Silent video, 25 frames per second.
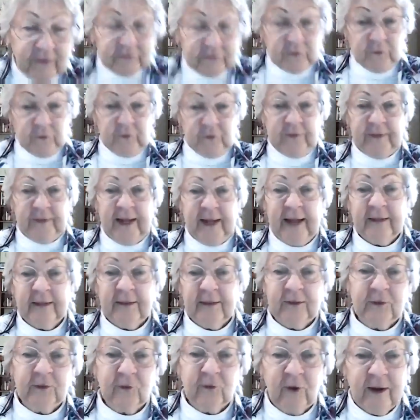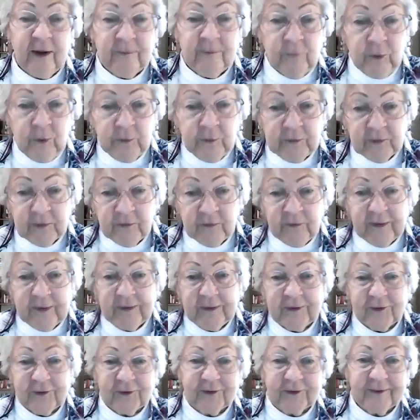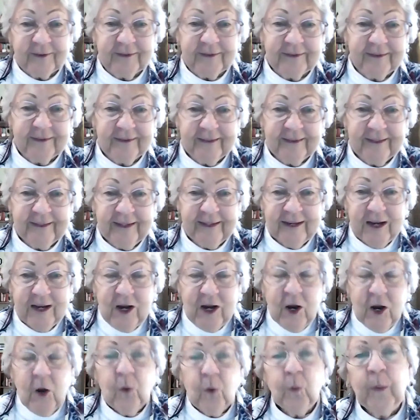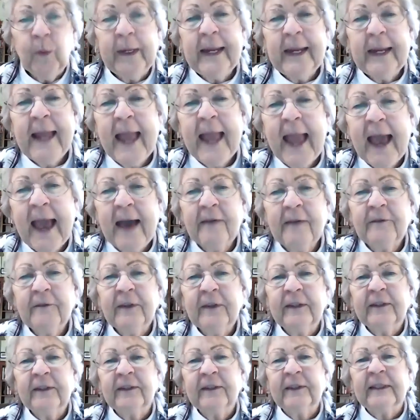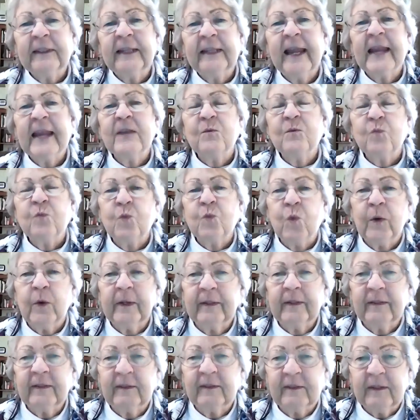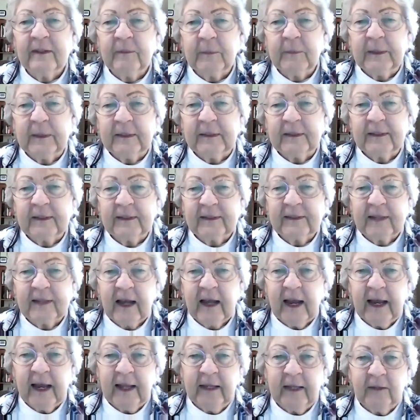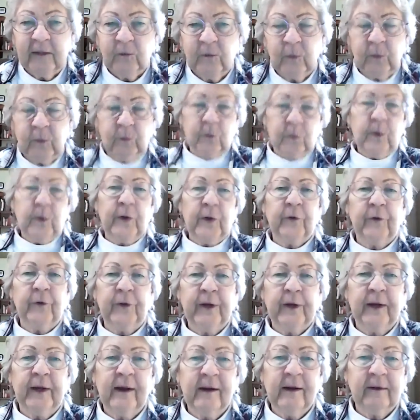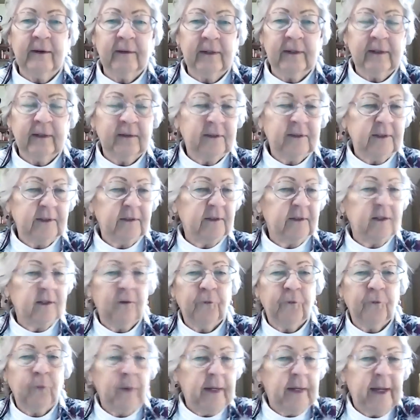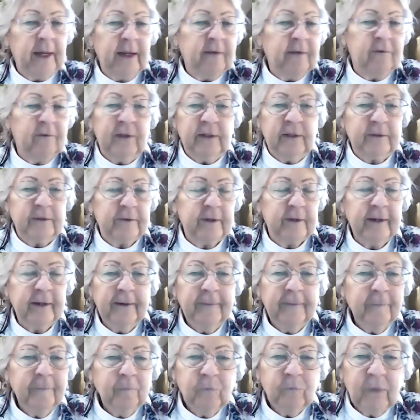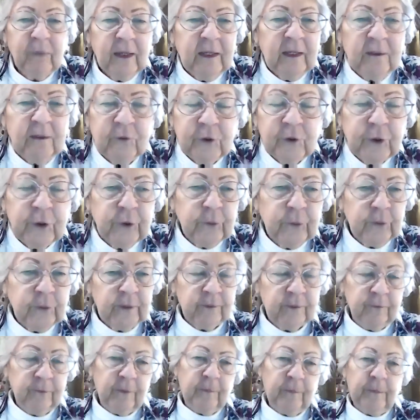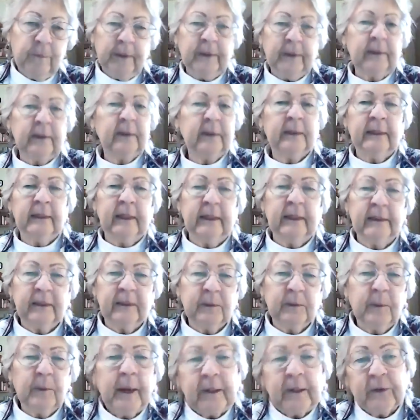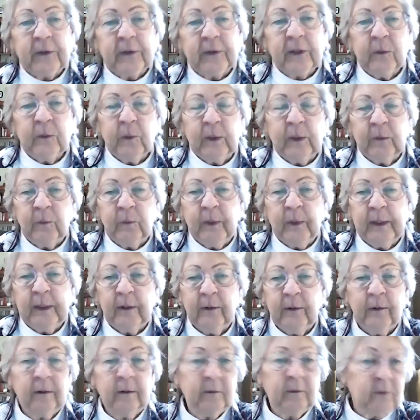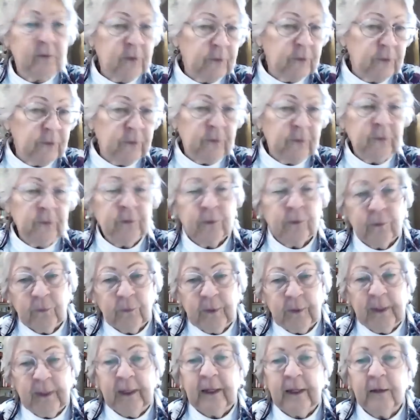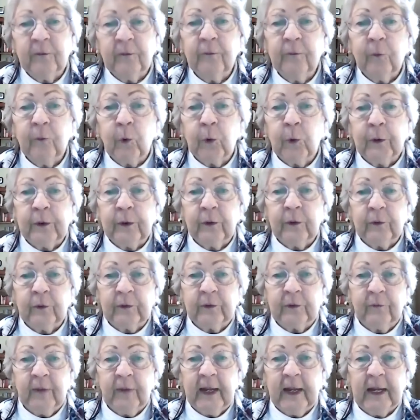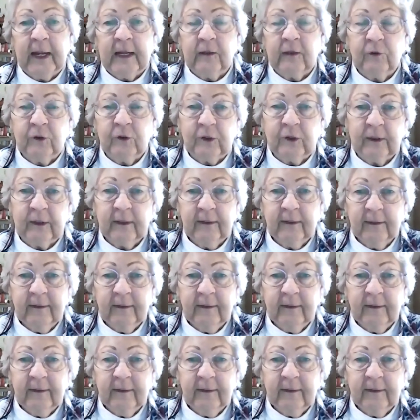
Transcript: So does that describe most of us? We have this innate wisdom inside when we're young. It's as if we have this intuitive ability, especially when we are 2, 3, 4 years of age.